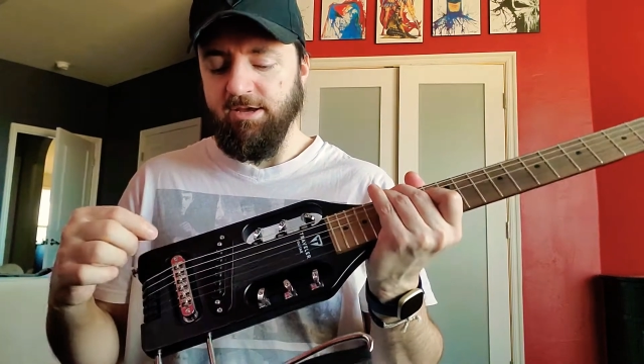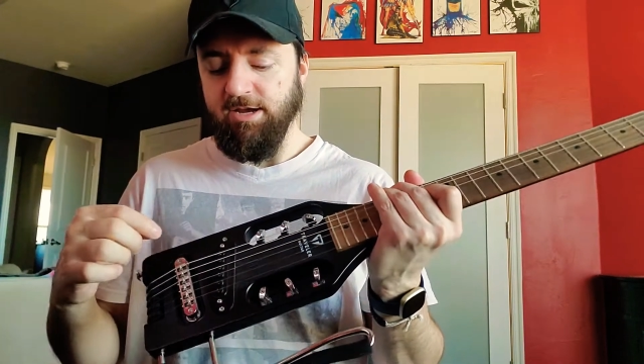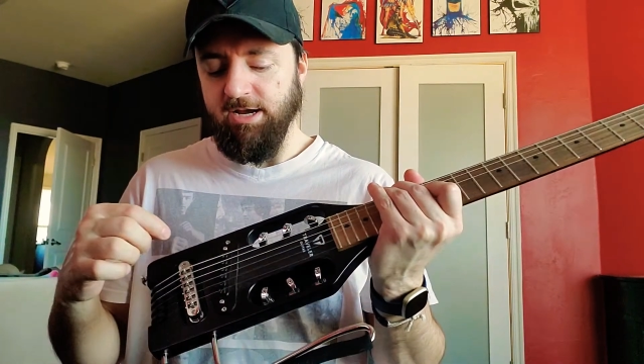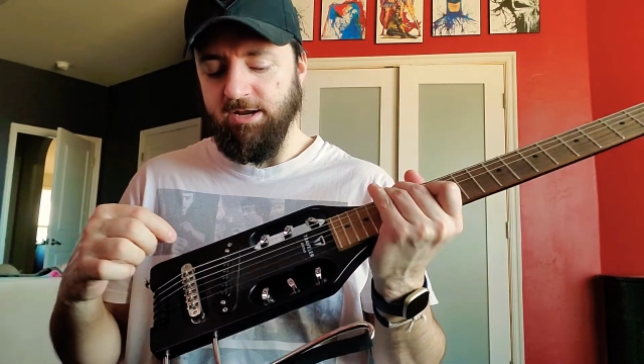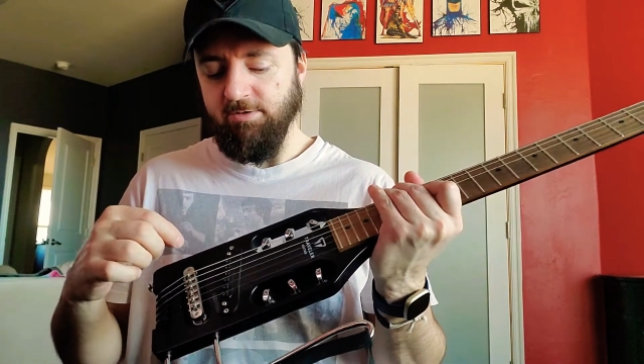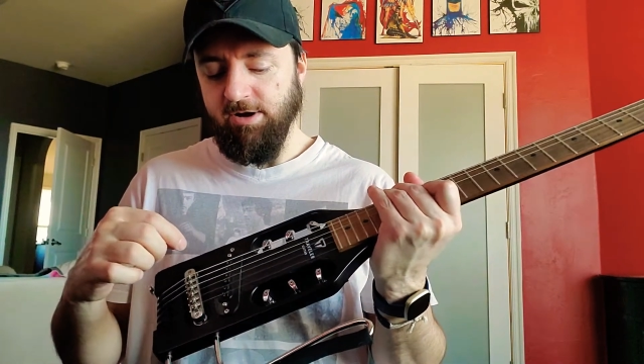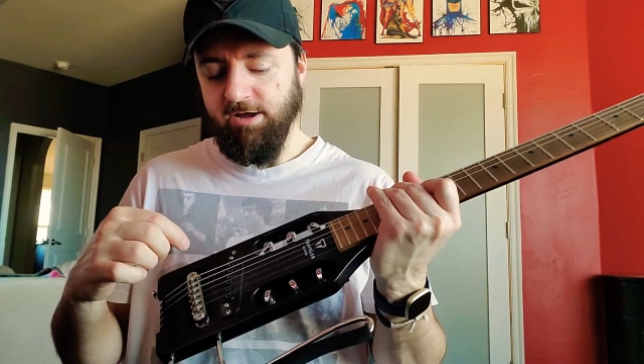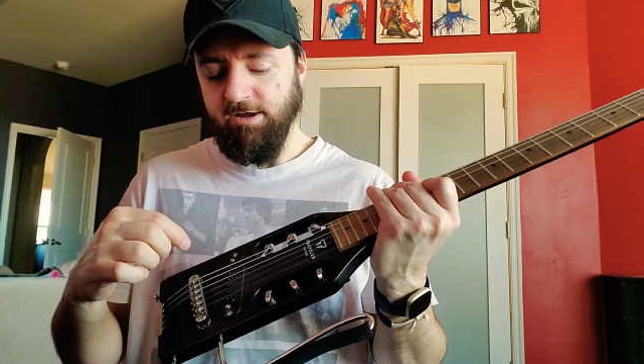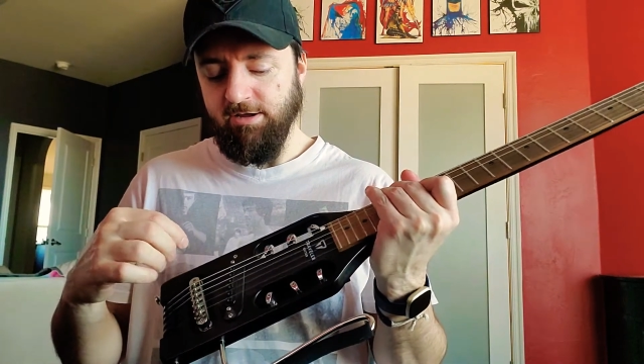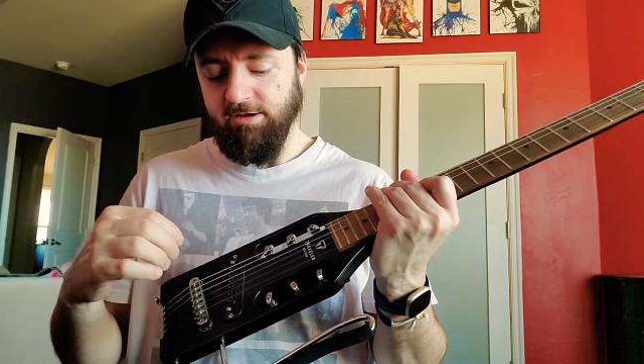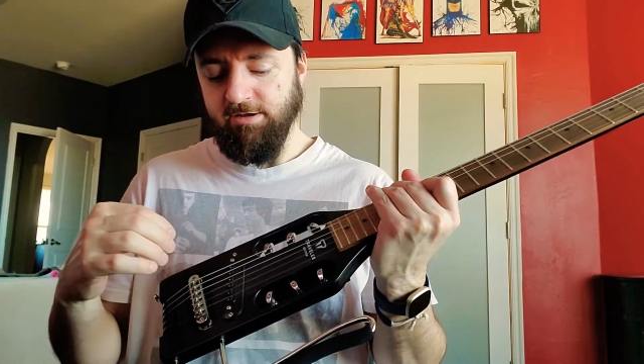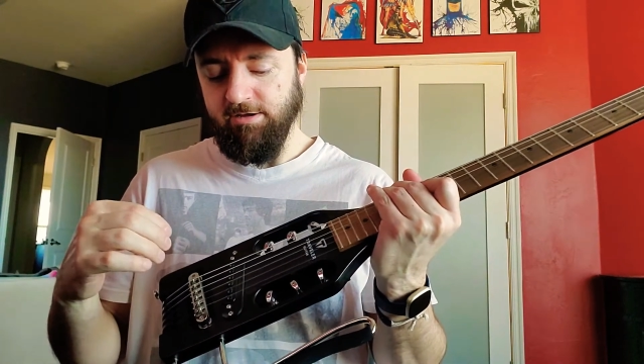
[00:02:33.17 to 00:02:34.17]

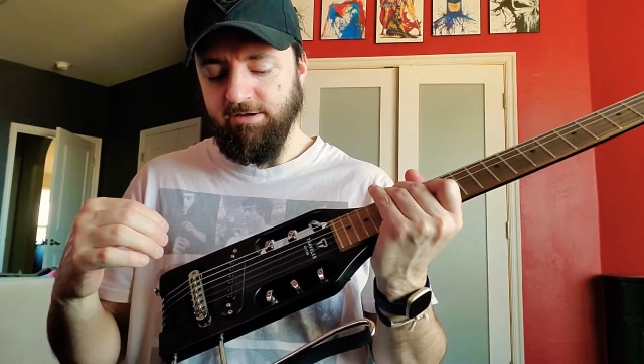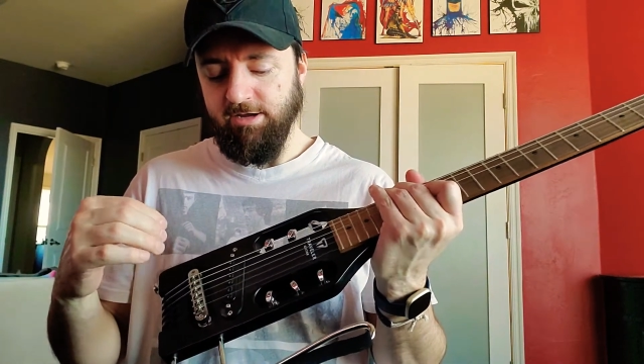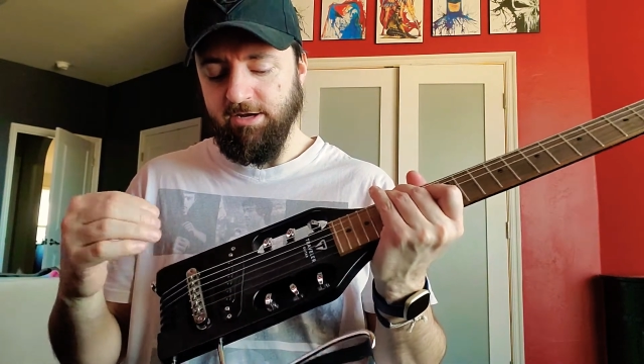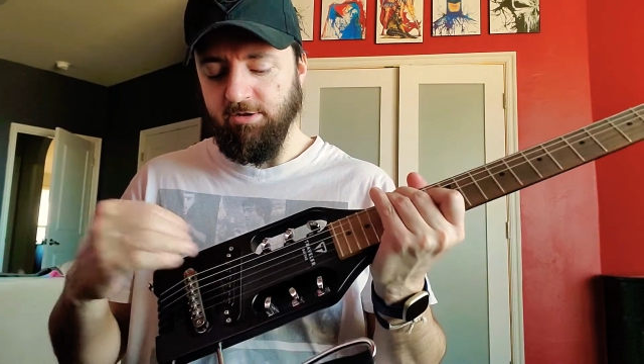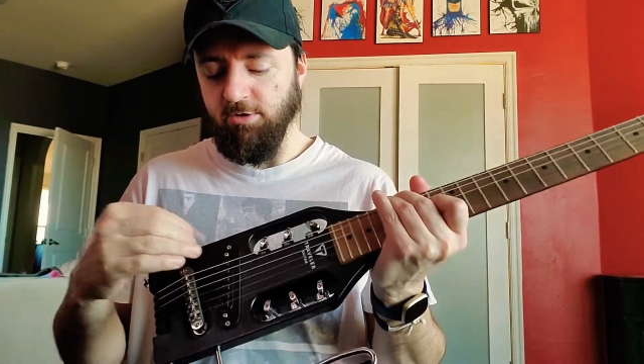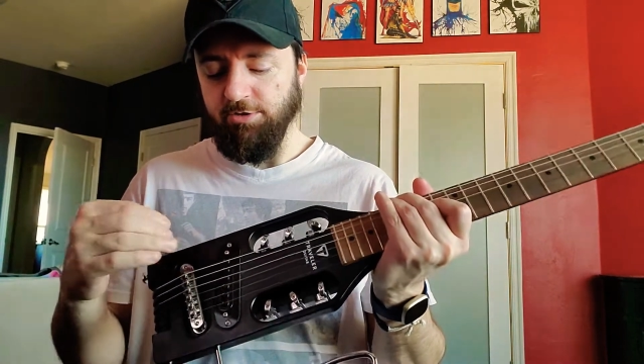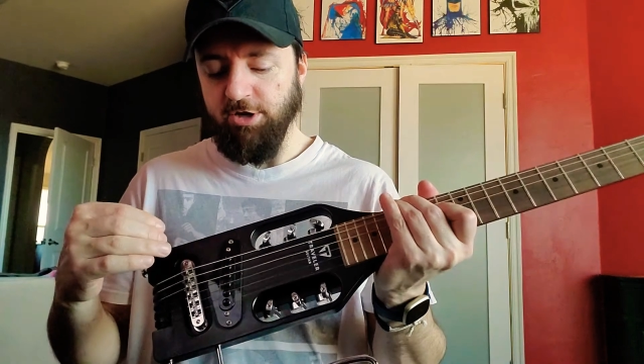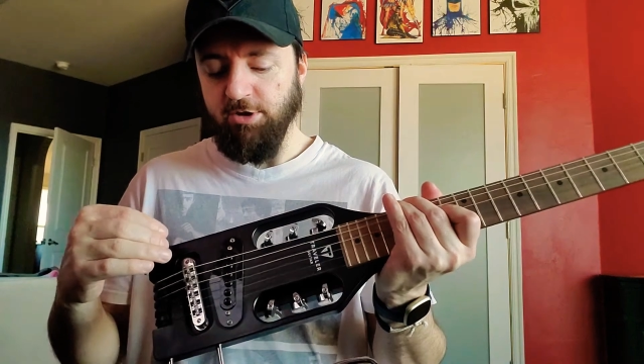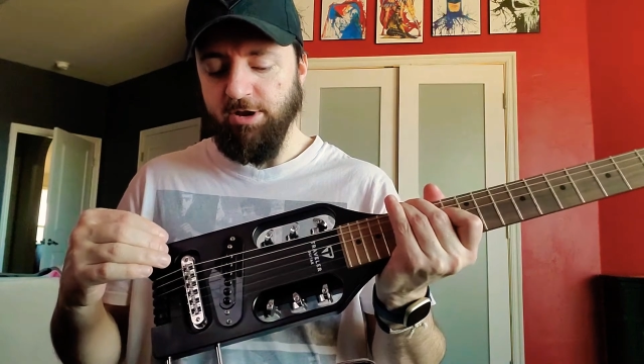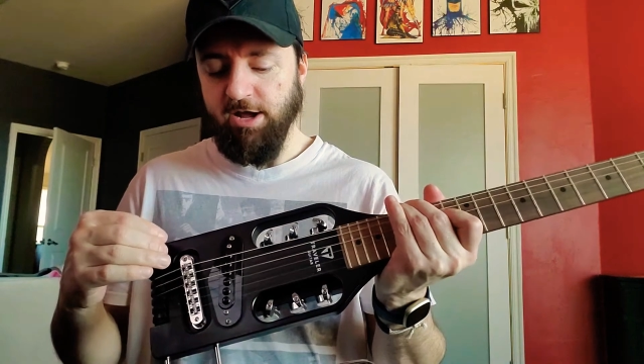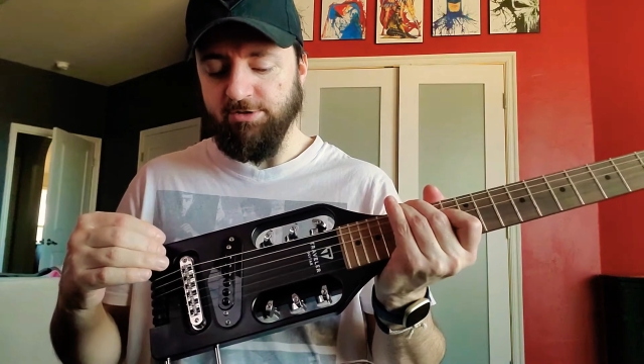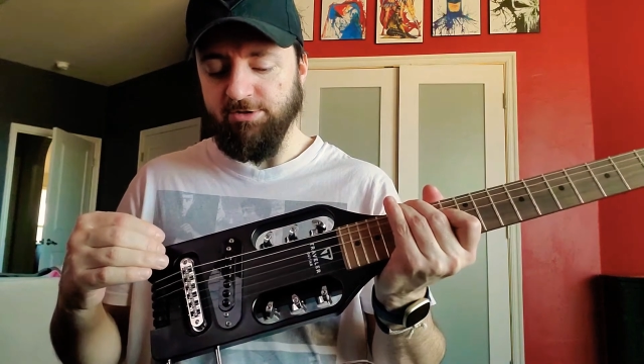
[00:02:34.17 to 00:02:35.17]
Anyway, it'll only go
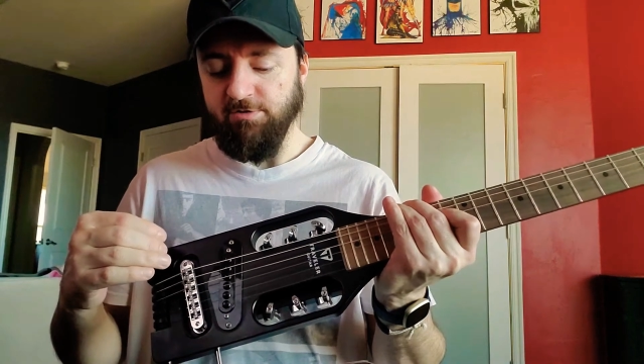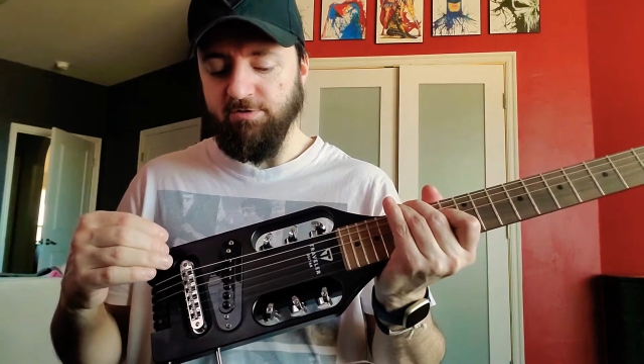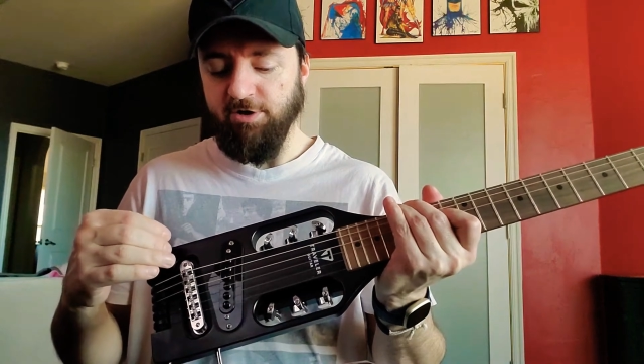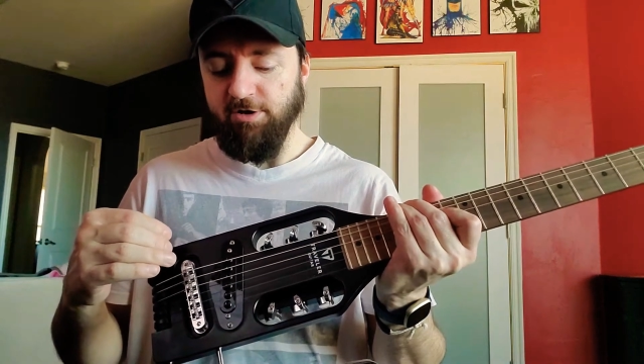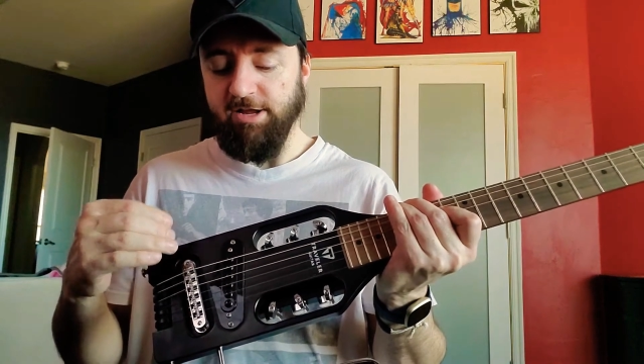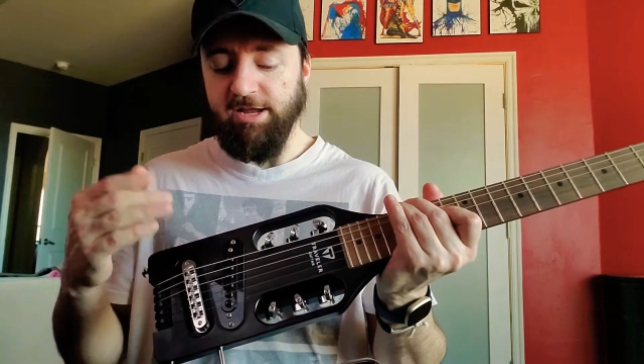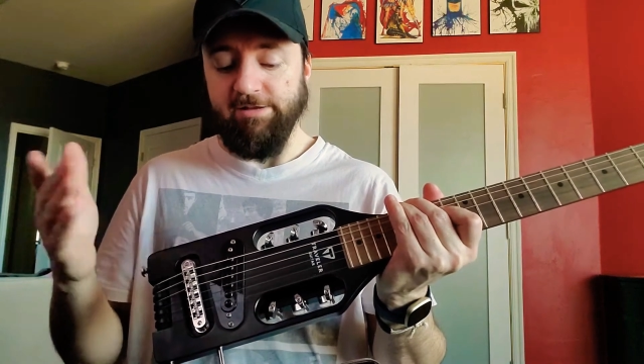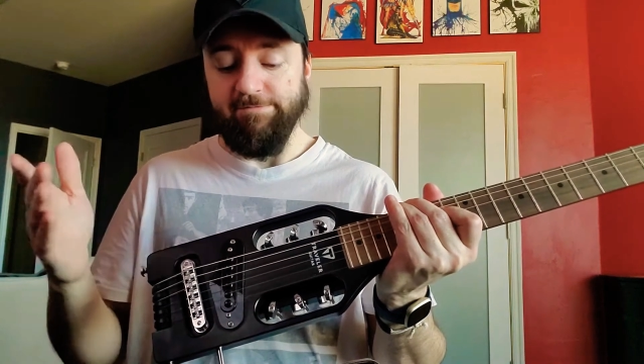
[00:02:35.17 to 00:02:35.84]
down so far.